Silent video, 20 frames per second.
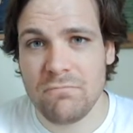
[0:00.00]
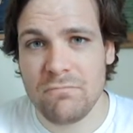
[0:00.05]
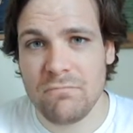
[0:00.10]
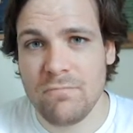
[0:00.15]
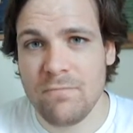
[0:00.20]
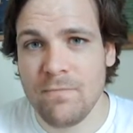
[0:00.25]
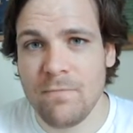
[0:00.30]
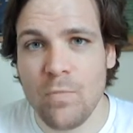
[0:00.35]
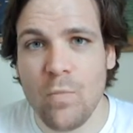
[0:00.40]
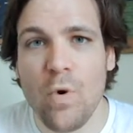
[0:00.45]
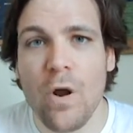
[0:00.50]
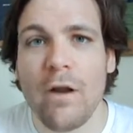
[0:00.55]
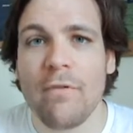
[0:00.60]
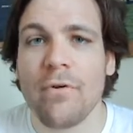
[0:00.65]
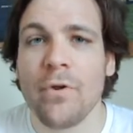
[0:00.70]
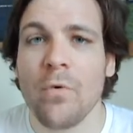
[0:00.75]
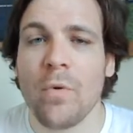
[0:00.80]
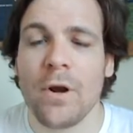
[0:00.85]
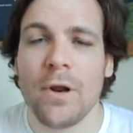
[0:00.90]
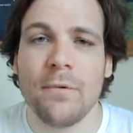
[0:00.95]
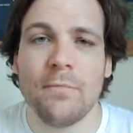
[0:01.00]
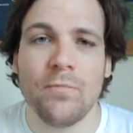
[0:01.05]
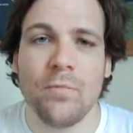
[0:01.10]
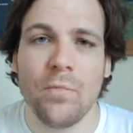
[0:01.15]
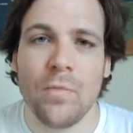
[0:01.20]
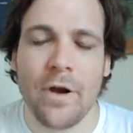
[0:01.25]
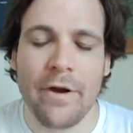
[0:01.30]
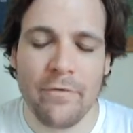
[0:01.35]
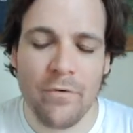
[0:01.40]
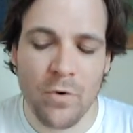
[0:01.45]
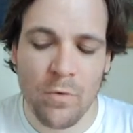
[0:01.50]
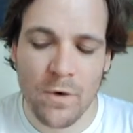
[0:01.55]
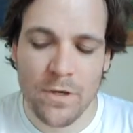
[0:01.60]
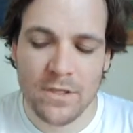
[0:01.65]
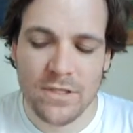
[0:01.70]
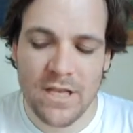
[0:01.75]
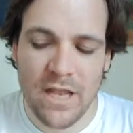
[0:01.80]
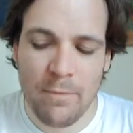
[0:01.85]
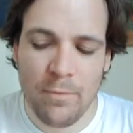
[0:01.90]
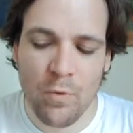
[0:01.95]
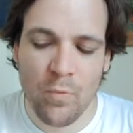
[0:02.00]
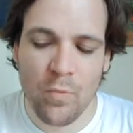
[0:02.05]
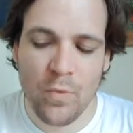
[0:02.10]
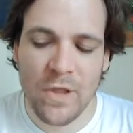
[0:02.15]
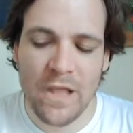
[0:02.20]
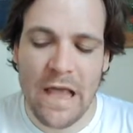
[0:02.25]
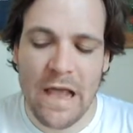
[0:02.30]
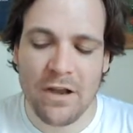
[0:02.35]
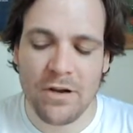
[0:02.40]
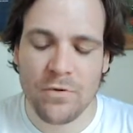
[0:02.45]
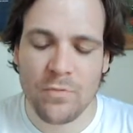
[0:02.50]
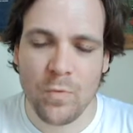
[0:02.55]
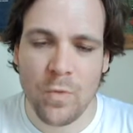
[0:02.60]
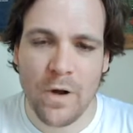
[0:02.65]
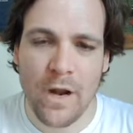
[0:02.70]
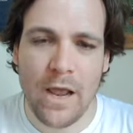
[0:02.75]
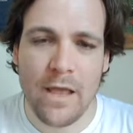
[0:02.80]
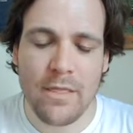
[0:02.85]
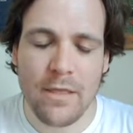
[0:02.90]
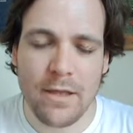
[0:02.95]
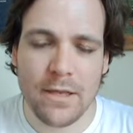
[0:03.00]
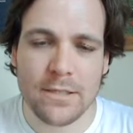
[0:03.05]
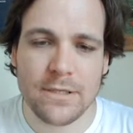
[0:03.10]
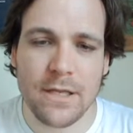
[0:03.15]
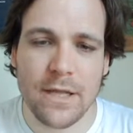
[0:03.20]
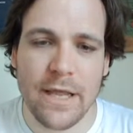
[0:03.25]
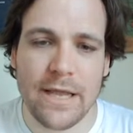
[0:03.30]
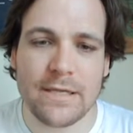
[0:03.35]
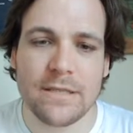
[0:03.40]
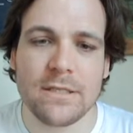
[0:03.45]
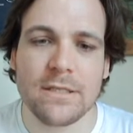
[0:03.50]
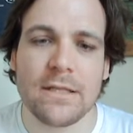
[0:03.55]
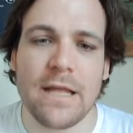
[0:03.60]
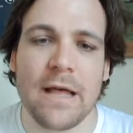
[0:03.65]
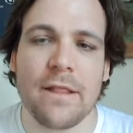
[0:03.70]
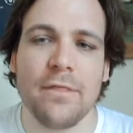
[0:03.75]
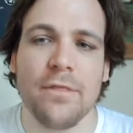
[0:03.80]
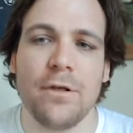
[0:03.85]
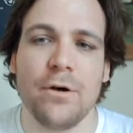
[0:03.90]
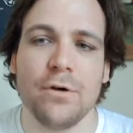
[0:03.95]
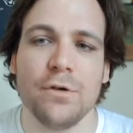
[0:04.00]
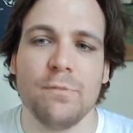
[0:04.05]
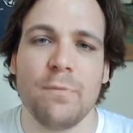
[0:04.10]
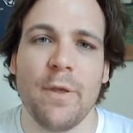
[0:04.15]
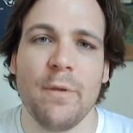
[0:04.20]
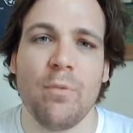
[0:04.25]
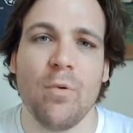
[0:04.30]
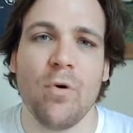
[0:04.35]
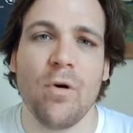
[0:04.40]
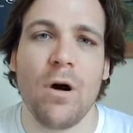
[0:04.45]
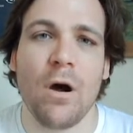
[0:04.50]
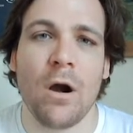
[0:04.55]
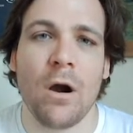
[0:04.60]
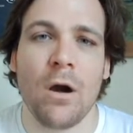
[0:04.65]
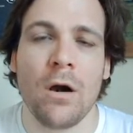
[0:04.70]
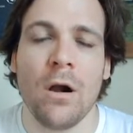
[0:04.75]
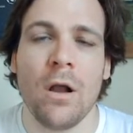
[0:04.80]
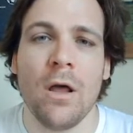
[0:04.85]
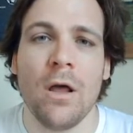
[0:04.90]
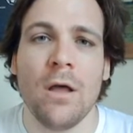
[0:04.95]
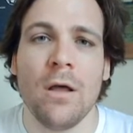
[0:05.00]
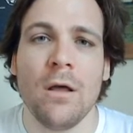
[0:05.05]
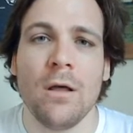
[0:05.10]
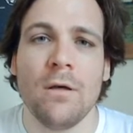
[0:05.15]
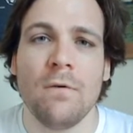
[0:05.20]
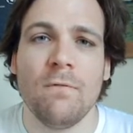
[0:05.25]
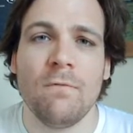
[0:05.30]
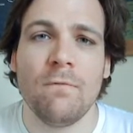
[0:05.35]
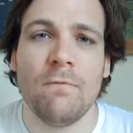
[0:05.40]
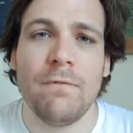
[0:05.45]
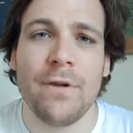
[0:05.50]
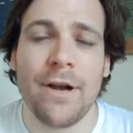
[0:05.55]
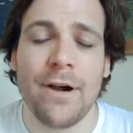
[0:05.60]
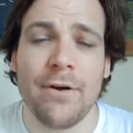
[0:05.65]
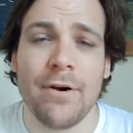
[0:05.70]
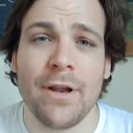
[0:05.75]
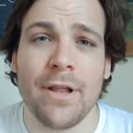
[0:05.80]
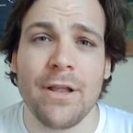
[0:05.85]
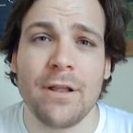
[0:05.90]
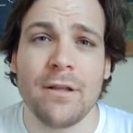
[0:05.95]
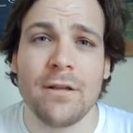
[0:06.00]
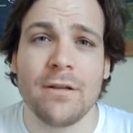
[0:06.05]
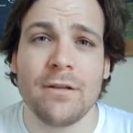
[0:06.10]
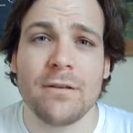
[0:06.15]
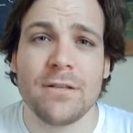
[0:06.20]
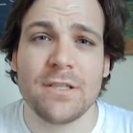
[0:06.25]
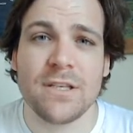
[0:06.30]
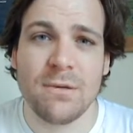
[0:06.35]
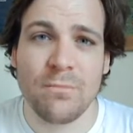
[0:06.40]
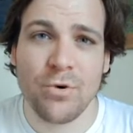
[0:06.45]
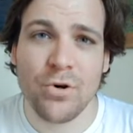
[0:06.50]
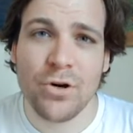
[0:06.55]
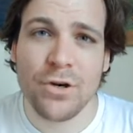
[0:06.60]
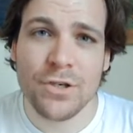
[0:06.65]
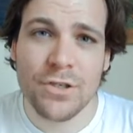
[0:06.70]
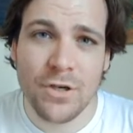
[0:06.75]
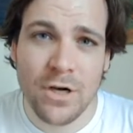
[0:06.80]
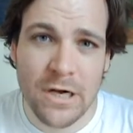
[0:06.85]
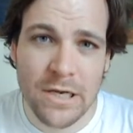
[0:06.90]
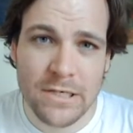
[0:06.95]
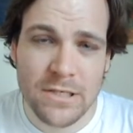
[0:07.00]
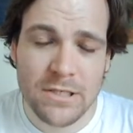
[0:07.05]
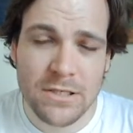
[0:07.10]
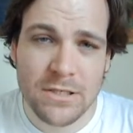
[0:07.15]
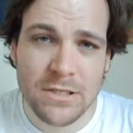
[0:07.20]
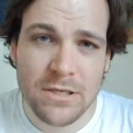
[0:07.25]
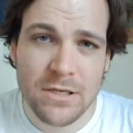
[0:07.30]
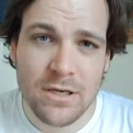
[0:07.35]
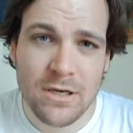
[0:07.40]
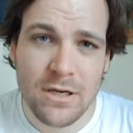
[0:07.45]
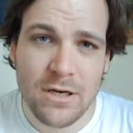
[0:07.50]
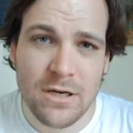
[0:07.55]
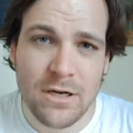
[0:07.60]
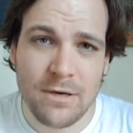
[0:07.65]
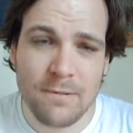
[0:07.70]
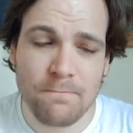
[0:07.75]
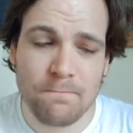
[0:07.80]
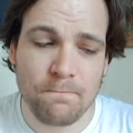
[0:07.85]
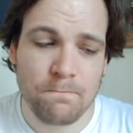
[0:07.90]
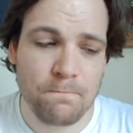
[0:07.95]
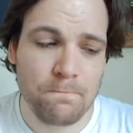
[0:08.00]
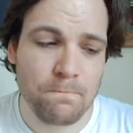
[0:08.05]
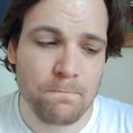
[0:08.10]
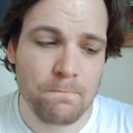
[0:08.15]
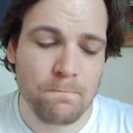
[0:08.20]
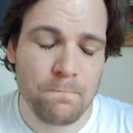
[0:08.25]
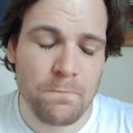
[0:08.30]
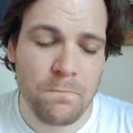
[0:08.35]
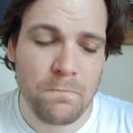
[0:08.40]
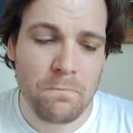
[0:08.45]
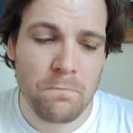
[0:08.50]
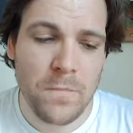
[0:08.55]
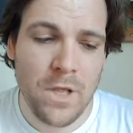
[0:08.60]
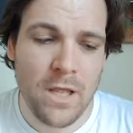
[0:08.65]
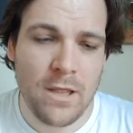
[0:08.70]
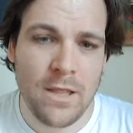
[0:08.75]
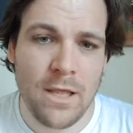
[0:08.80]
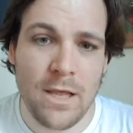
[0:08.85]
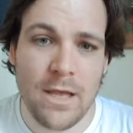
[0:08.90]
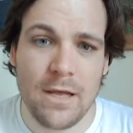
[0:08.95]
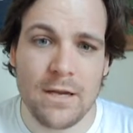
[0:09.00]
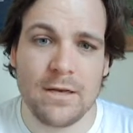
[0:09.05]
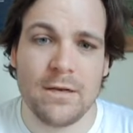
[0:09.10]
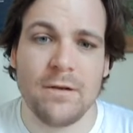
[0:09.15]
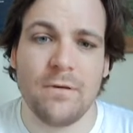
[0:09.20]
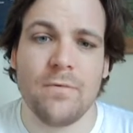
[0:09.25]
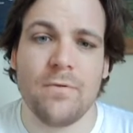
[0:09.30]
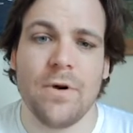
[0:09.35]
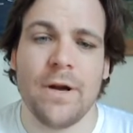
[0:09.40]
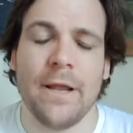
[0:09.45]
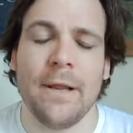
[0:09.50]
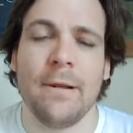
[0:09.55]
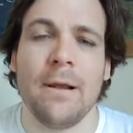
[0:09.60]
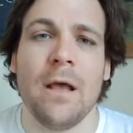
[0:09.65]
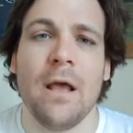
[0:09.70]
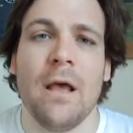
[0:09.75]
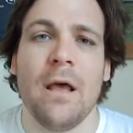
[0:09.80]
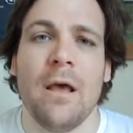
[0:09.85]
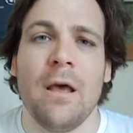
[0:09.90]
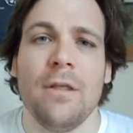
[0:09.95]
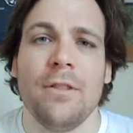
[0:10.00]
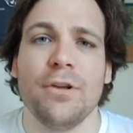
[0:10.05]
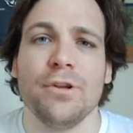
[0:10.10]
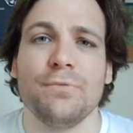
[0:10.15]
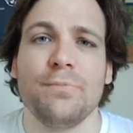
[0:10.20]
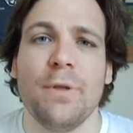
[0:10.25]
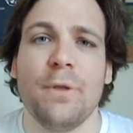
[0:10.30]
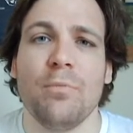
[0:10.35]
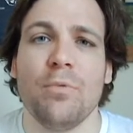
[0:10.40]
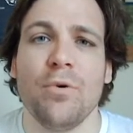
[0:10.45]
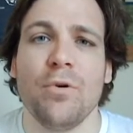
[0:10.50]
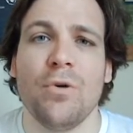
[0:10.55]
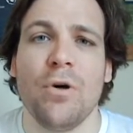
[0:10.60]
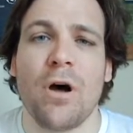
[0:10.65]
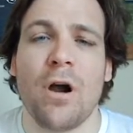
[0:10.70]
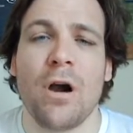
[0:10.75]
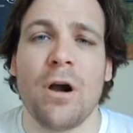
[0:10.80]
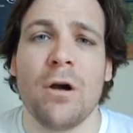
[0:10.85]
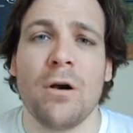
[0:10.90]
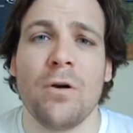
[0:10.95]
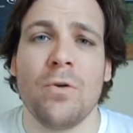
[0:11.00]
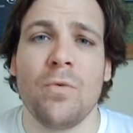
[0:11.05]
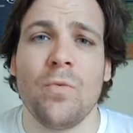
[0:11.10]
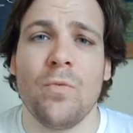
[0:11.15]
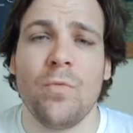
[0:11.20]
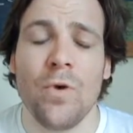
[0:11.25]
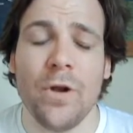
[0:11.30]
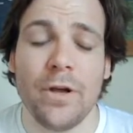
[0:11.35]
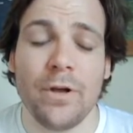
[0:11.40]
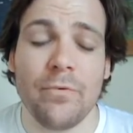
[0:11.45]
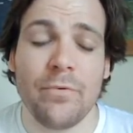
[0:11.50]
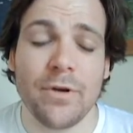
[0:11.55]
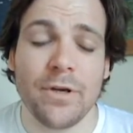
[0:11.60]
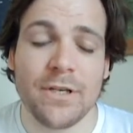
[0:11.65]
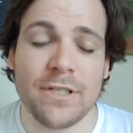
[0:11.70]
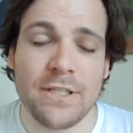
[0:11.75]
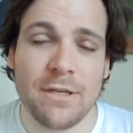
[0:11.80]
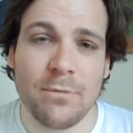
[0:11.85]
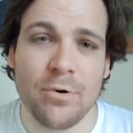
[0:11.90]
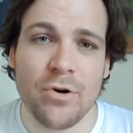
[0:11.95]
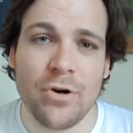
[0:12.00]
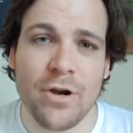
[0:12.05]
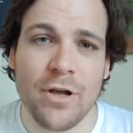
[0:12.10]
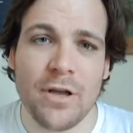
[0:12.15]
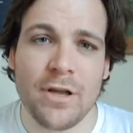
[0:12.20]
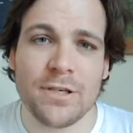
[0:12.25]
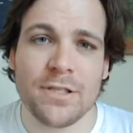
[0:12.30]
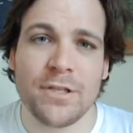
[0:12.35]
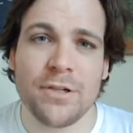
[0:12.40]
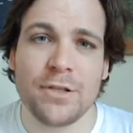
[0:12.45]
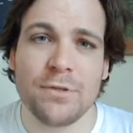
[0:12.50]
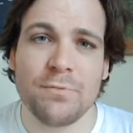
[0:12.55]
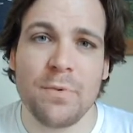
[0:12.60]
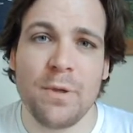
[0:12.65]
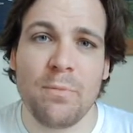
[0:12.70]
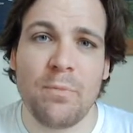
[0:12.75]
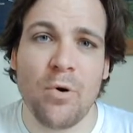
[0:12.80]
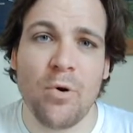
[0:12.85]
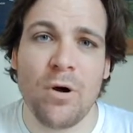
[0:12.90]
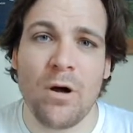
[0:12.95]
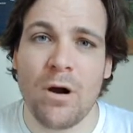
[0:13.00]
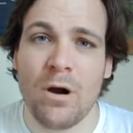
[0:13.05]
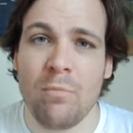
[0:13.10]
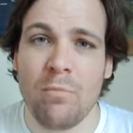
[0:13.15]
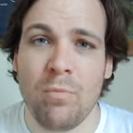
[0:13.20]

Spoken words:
whatever you want to say. But what I think is the case is that those people are very similar to us in the end, right? Those people are really, really similar to us. Those people are